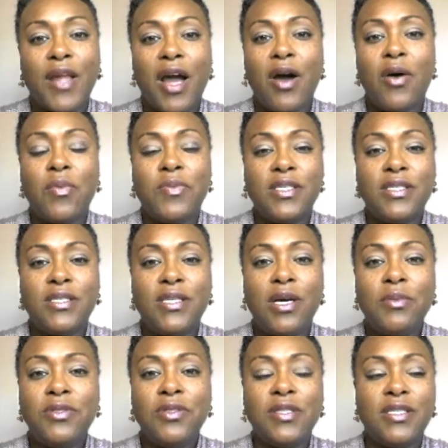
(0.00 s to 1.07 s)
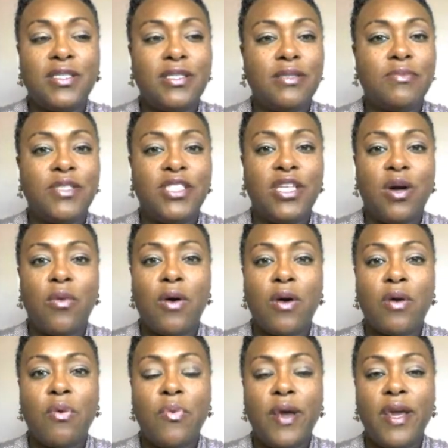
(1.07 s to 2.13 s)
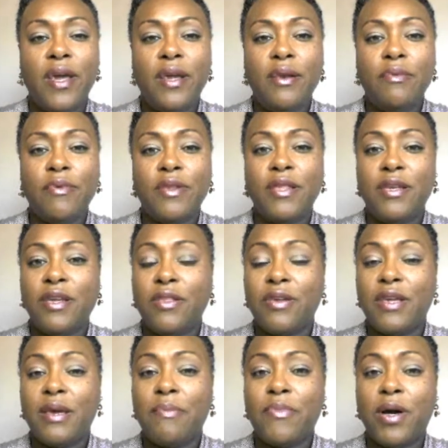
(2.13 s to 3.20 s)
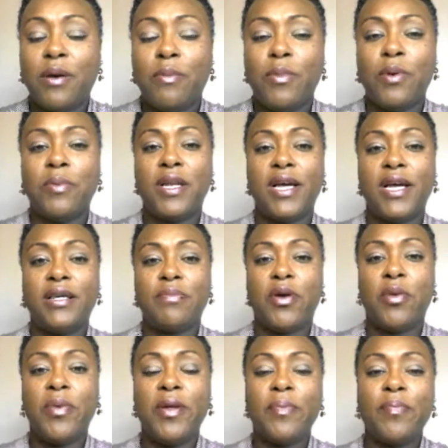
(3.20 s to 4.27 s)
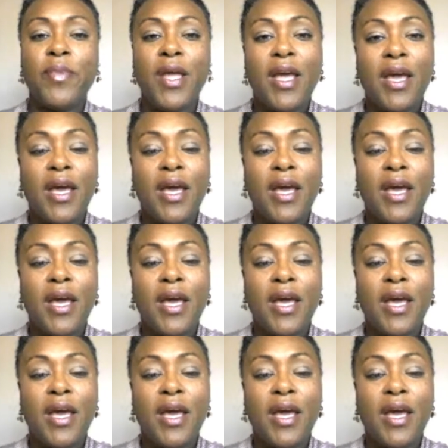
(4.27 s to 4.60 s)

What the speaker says: I hope this has helped you. This is Michelle Walker Wade with another Get Mobilized moment.